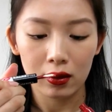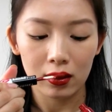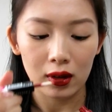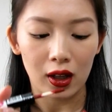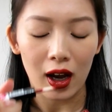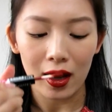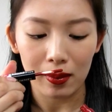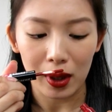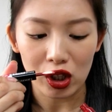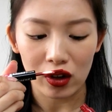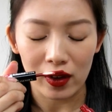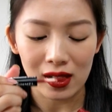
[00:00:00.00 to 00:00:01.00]
not
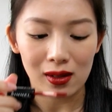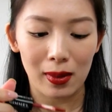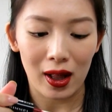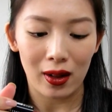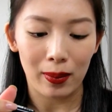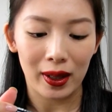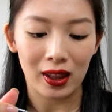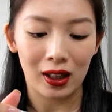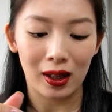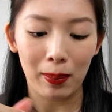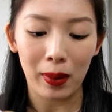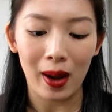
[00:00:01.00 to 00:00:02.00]
much of a smell, but the
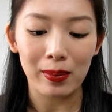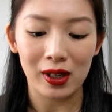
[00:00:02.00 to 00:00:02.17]
lip balm